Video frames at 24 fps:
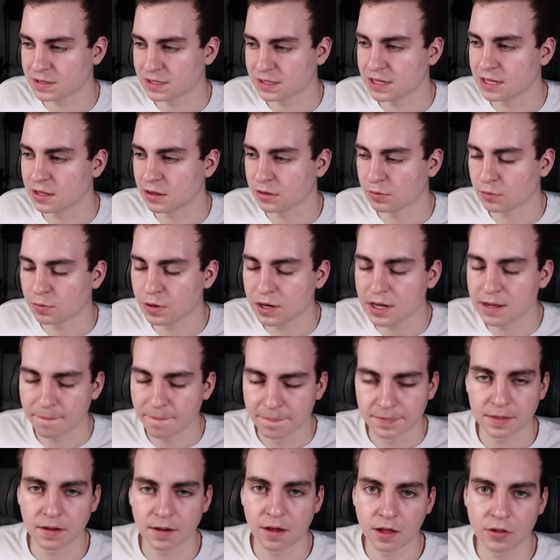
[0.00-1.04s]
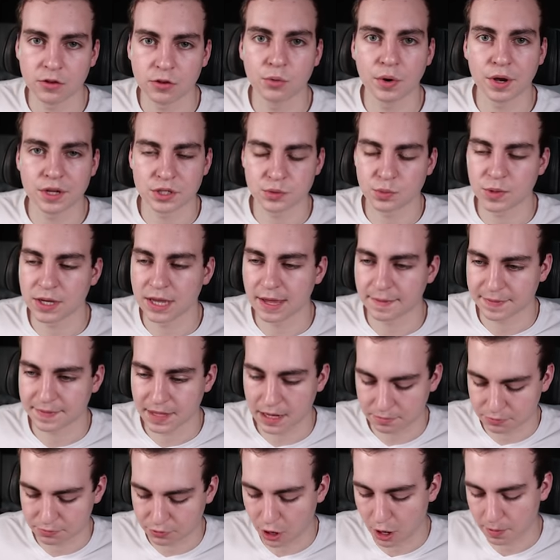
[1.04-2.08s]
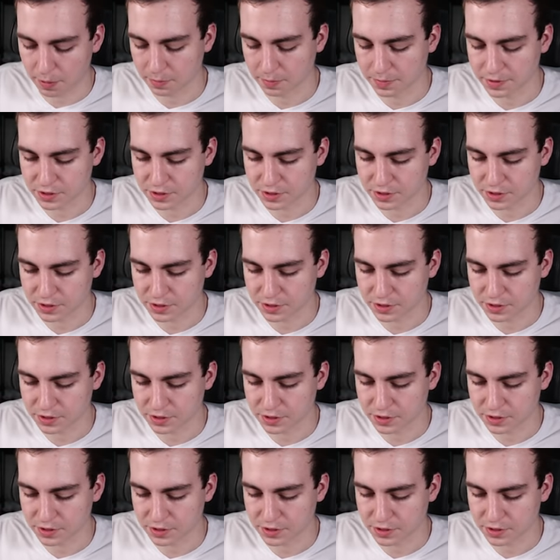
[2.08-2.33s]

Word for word: T3, otherwise we get that problem.